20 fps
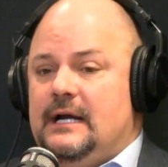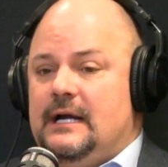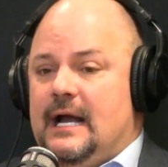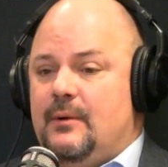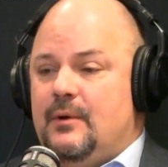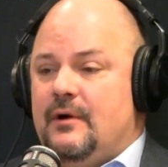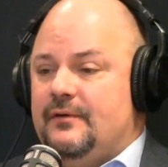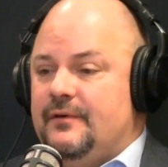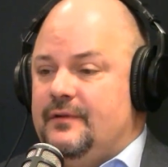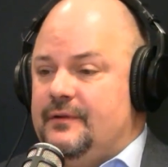
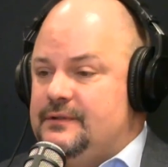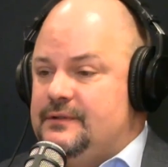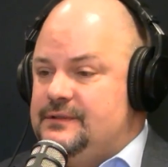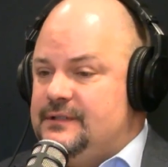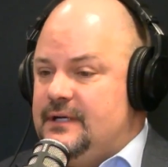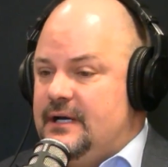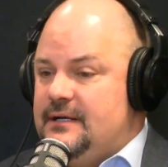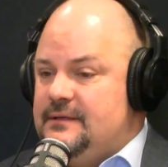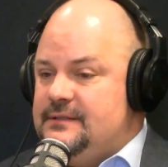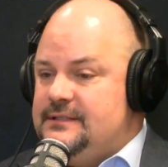However,
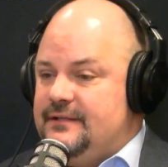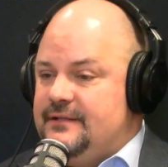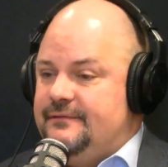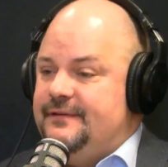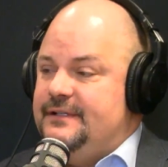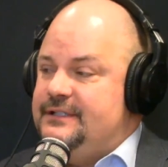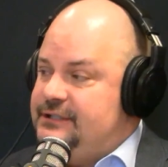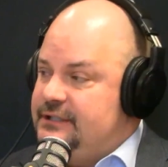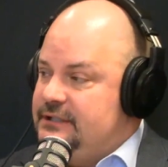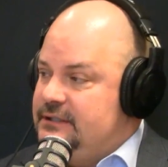there's
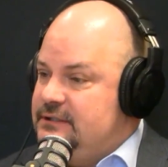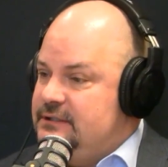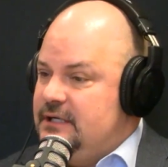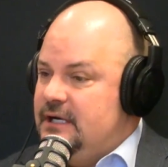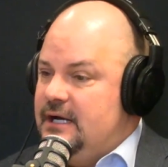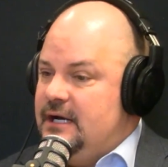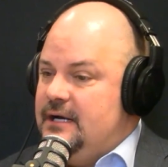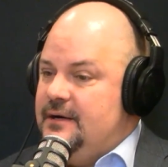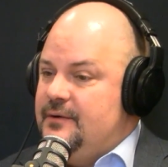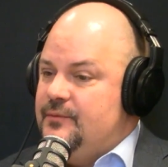sufficient
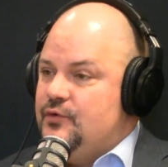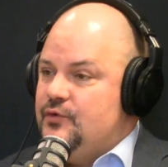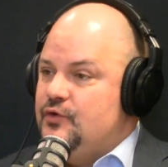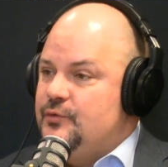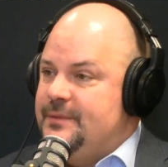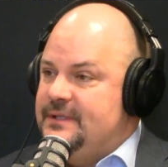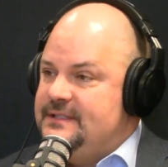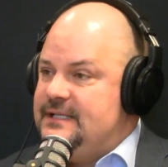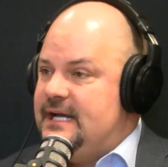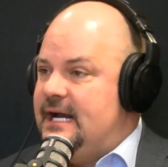
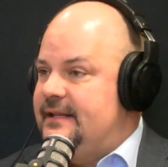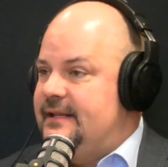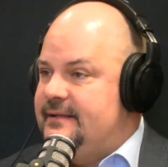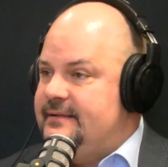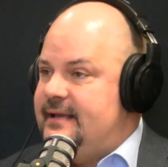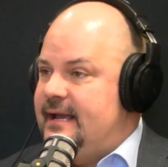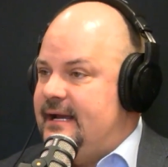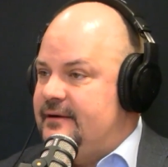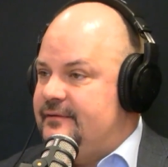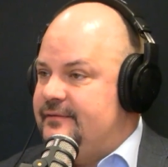room inside of the
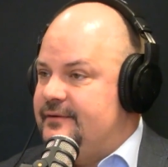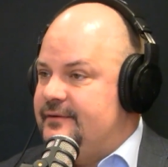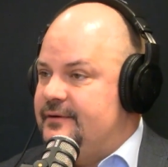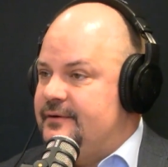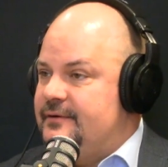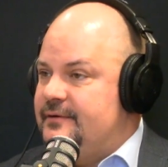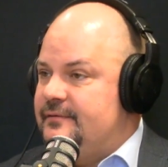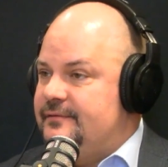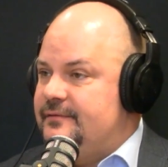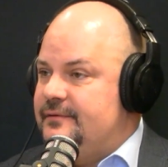tank
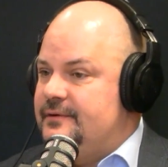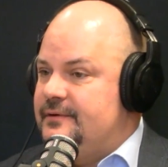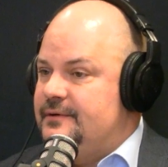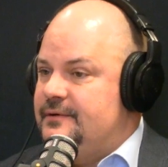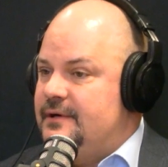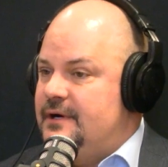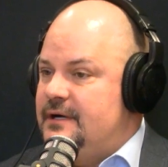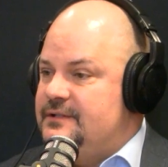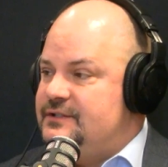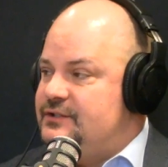for
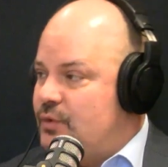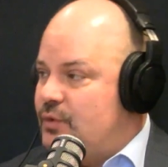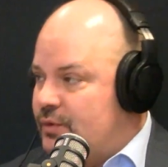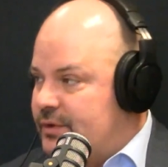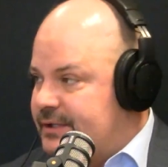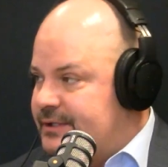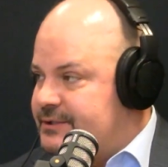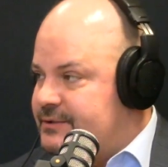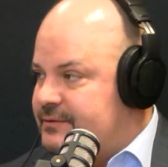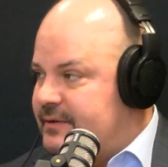
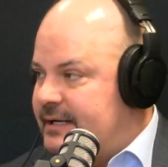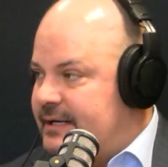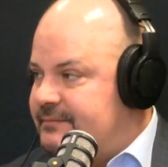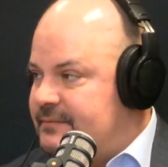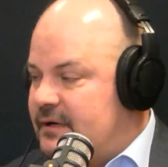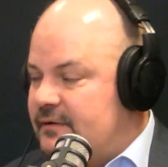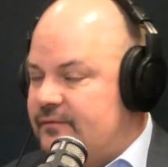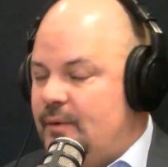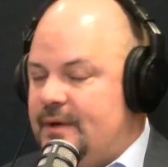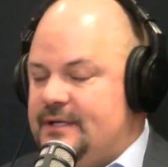storage, right?
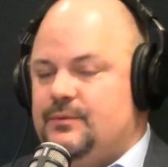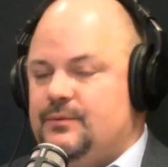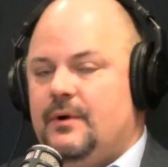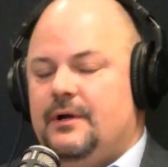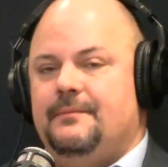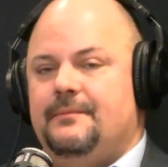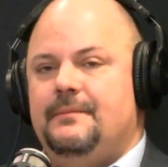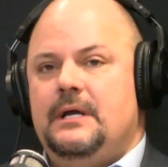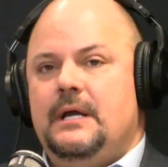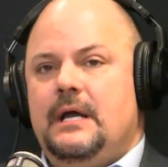
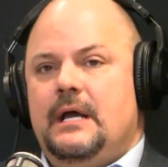Wastewater.